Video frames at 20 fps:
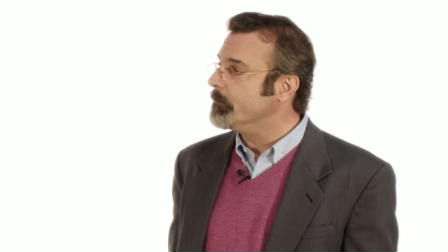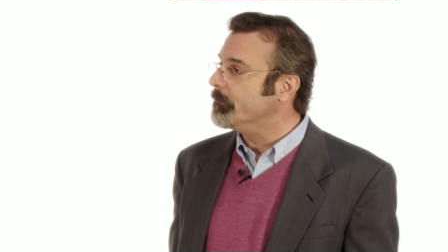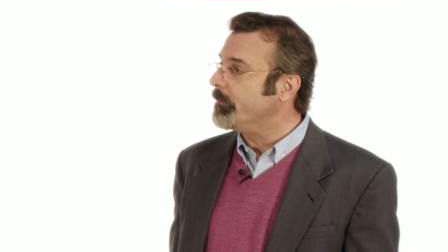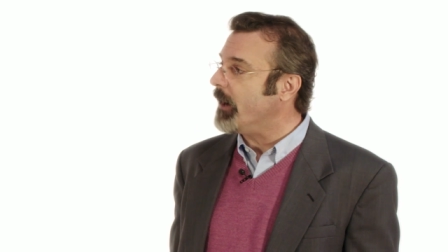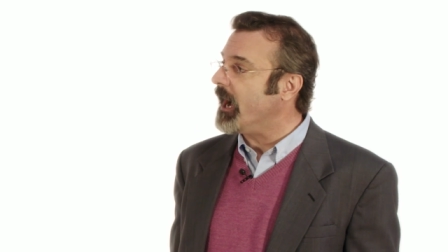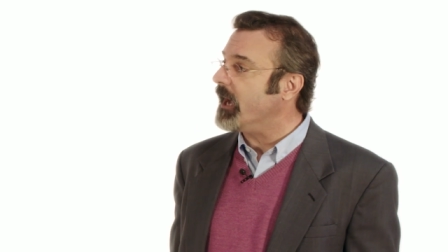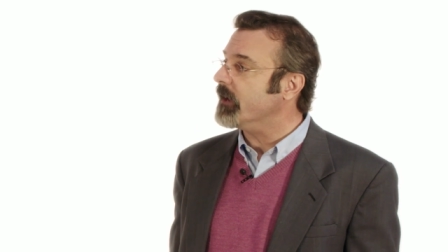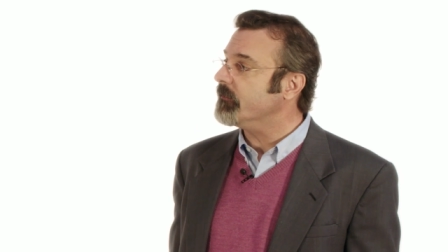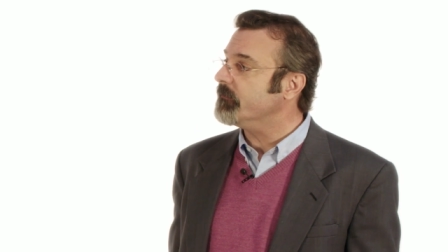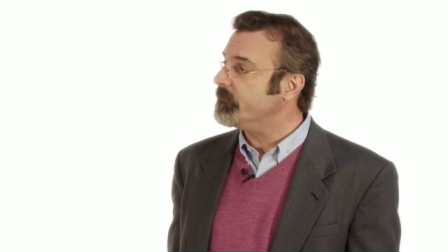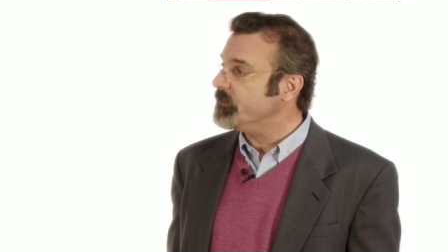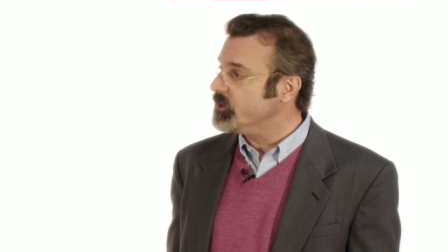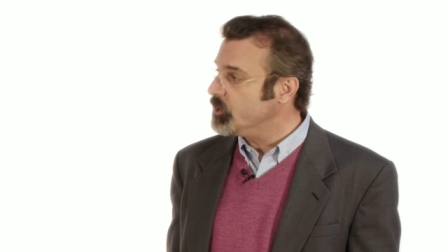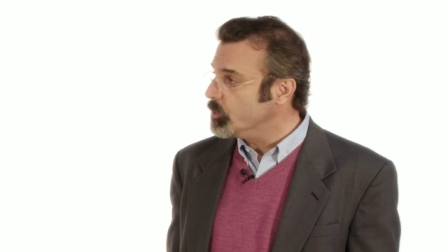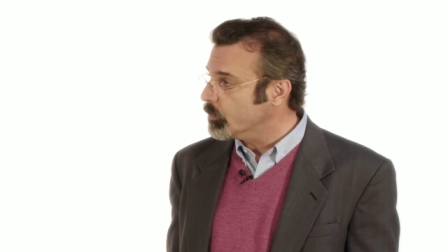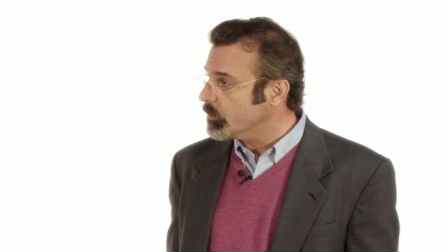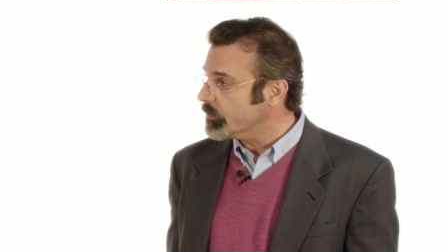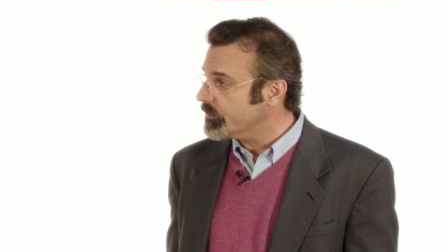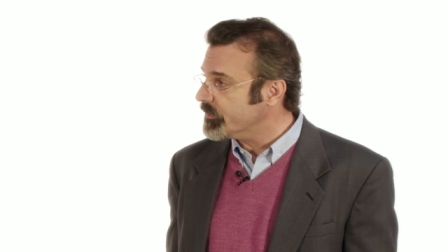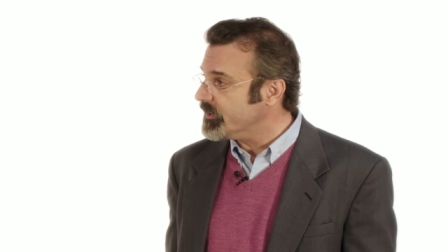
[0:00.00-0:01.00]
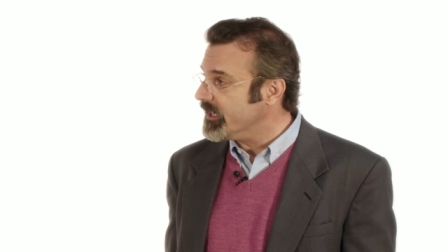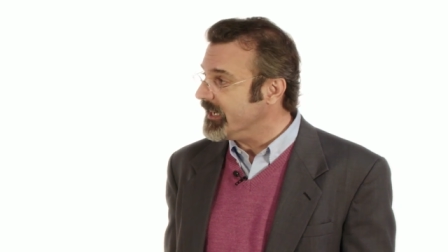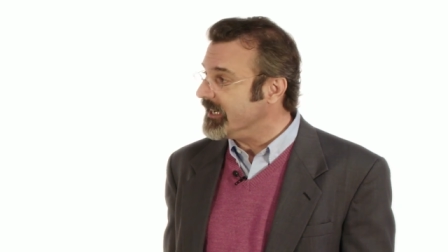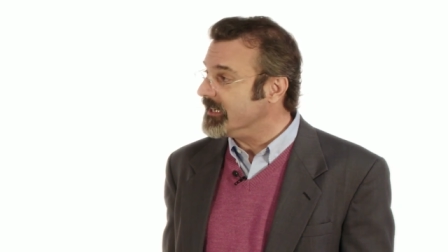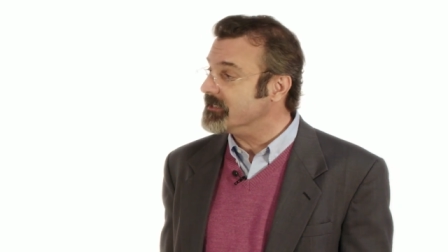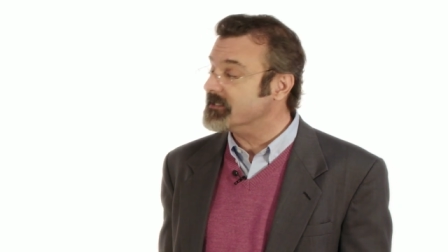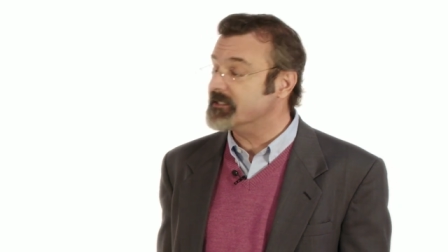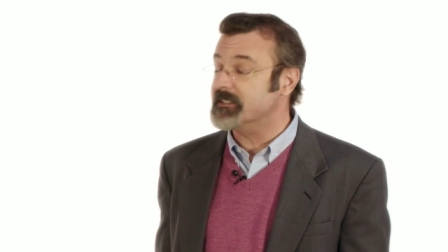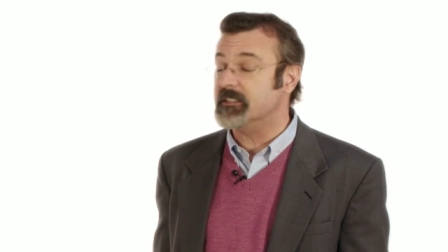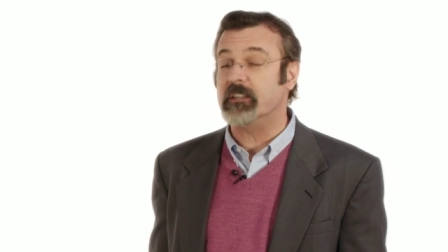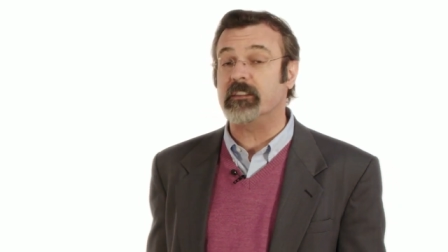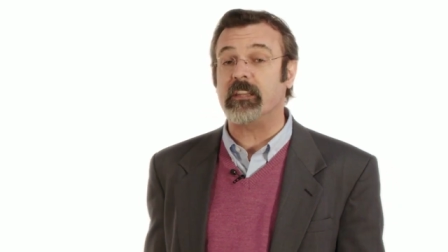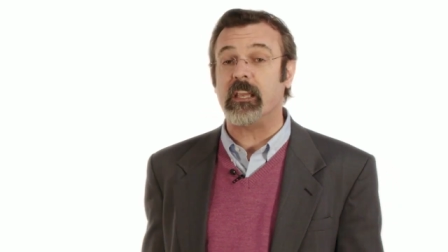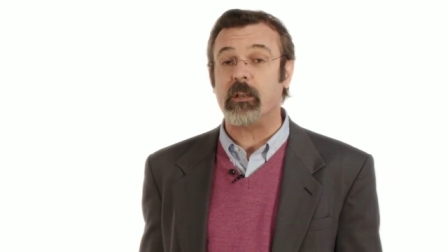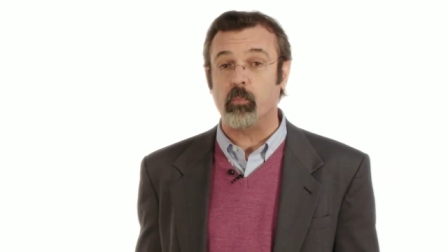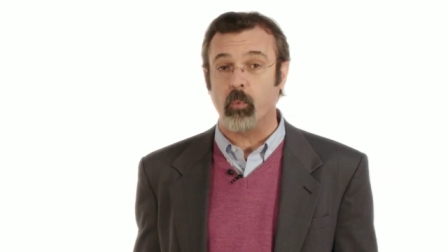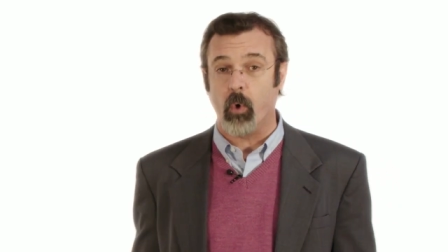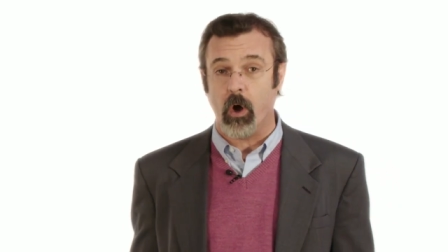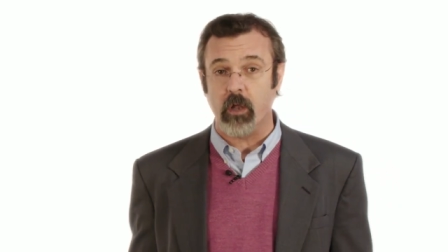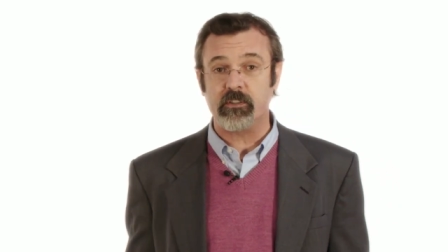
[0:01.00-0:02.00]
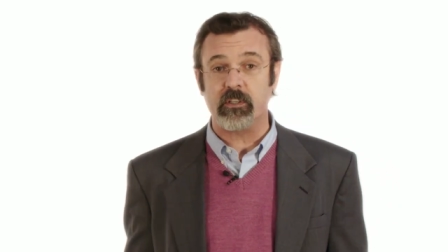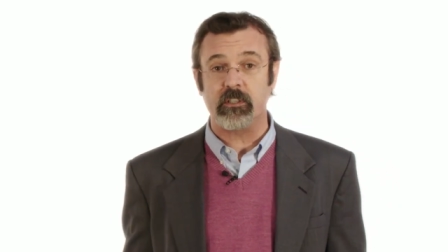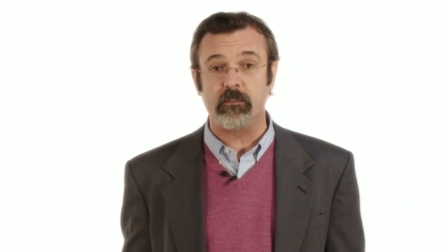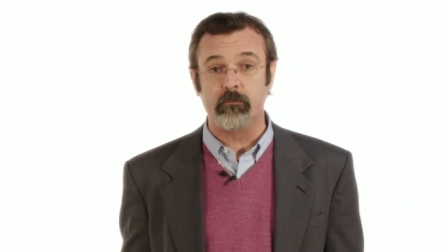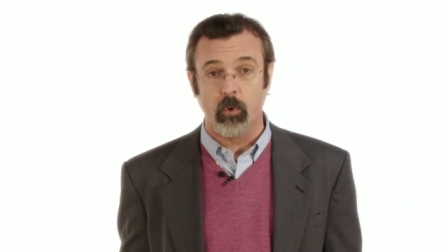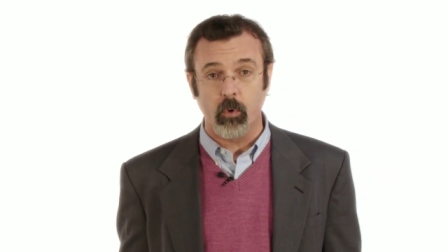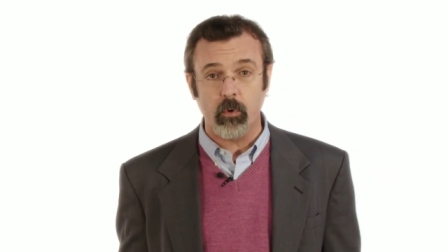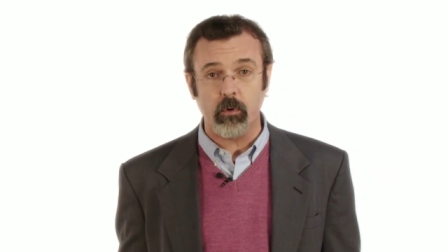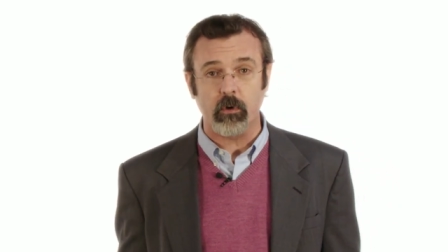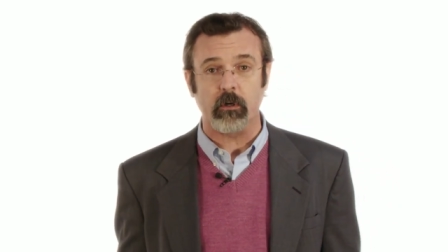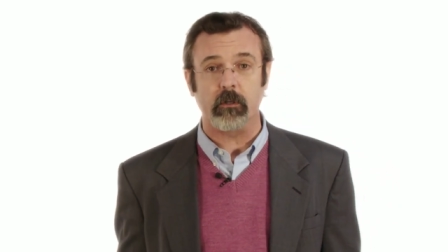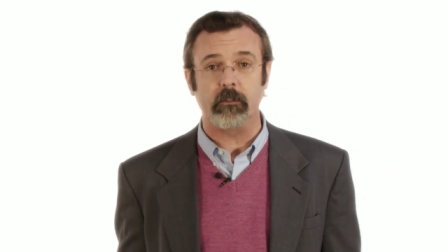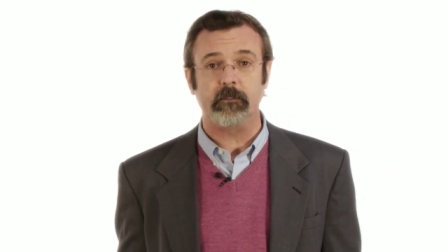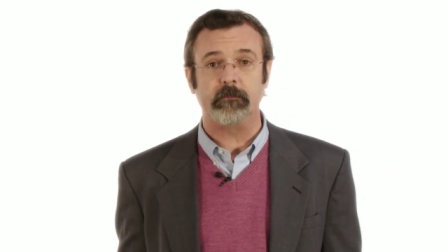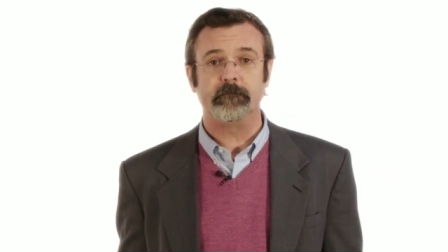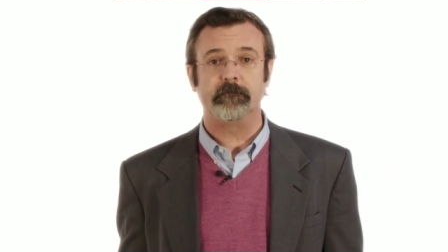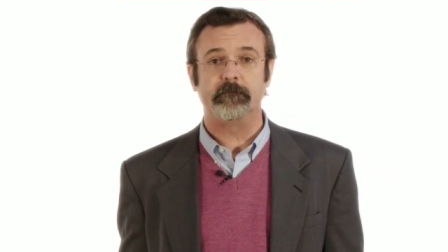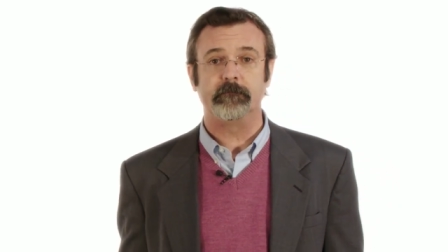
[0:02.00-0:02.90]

to buy fewer things that they wanted more.